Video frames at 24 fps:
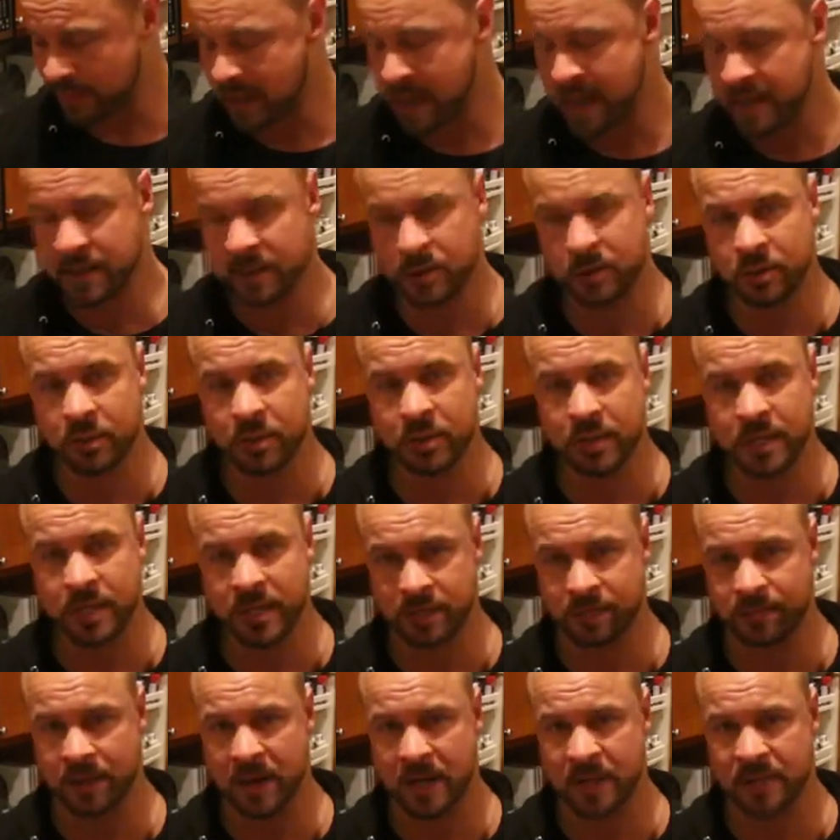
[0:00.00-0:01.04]
as good as
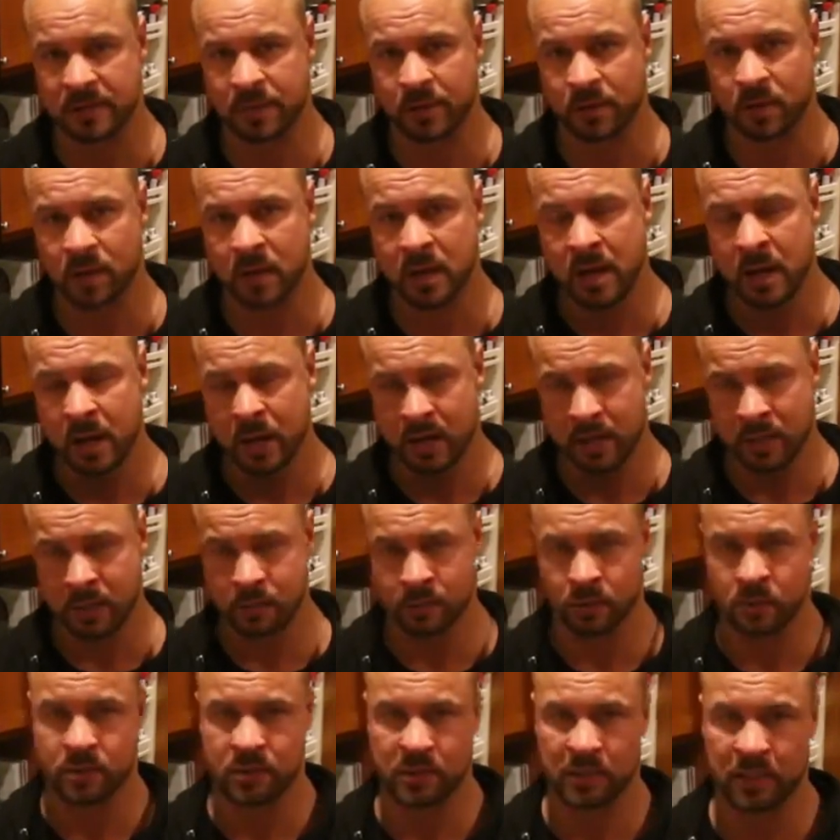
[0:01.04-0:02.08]
possible is
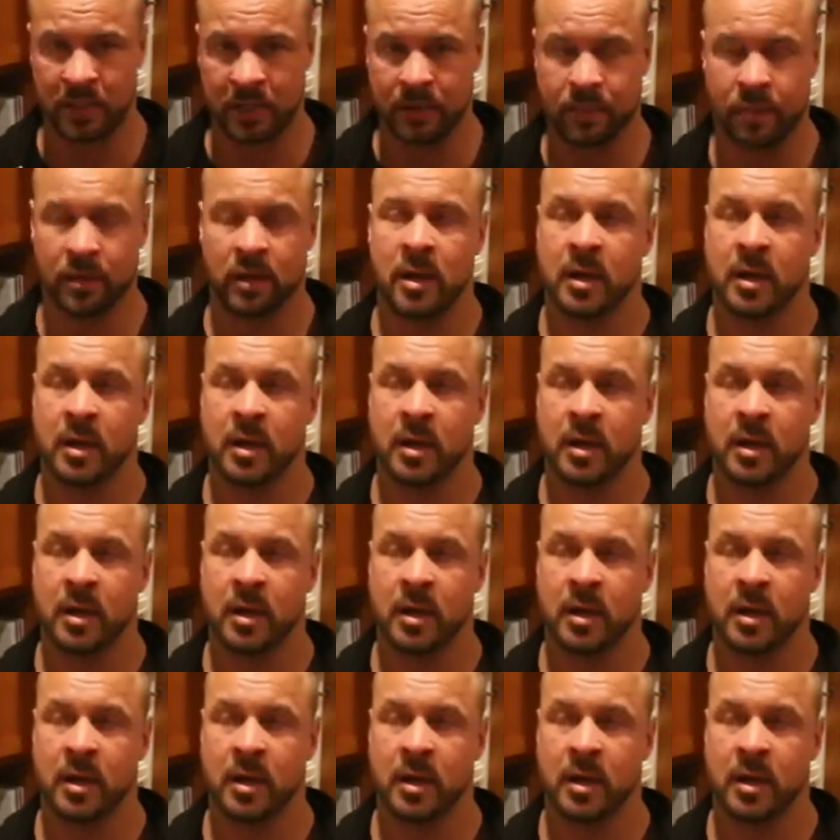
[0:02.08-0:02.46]
your sleep.